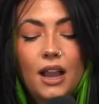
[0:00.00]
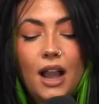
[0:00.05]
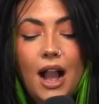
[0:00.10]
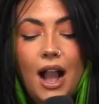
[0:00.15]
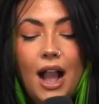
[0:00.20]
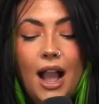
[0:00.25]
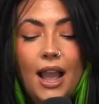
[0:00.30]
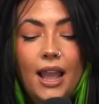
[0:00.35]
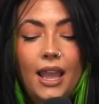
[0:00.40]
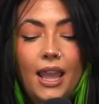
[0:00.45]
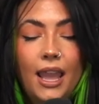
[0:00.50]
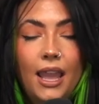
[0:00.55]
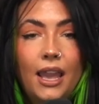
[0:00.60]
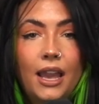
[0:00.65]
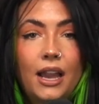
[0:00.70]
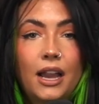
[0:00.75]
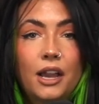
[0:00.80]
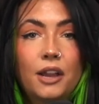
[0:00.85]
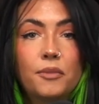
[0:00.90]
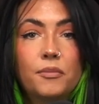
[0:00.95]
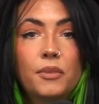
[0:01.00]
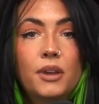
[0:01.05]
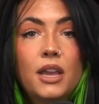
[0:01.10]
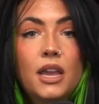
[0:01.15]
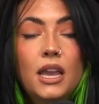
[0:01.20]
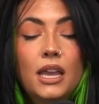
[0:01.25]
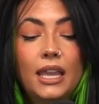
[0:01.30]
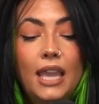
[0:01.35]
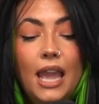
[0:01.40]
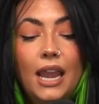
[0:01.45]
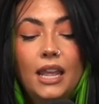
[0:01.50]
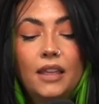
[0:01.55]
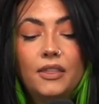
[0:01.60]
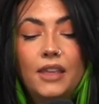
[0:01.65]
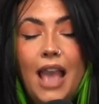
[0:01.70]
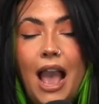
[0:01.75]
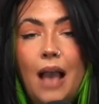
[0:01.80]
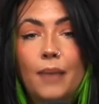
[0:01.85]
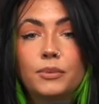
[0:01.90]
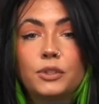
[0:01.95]
I am getting
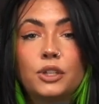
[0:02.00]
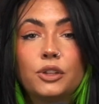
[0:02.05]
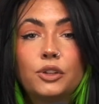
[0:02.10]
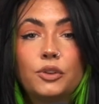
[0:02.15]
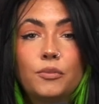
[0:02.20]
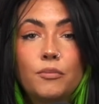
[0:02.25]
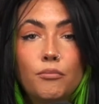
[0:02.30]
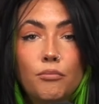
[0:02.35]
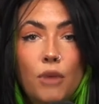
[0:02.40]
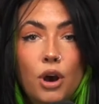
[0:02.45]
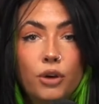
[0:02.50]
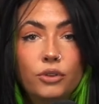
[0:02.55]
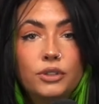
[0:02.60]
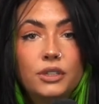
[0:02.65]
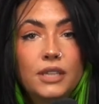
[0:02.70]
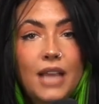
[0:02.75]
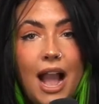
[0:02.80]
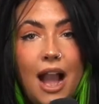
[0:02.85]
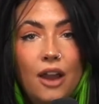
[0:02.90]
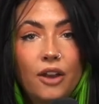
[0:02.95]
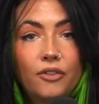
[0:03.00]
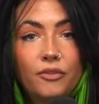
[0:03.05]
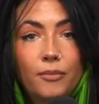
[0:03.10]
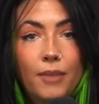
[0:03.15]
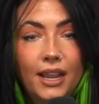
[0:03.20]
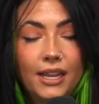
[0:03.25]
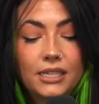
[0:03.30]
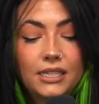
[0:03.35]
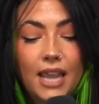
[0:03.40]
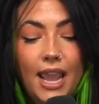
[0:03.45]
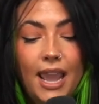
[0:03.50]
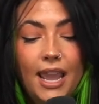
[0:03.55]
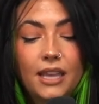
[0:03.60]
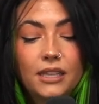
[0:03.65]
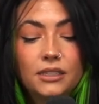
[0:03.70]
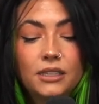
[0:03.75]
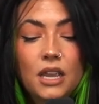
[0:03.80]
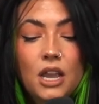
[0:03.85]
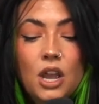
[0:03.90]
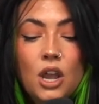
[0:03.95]
the absolute most out of my
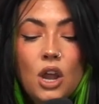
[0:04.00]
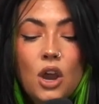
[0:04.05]
days.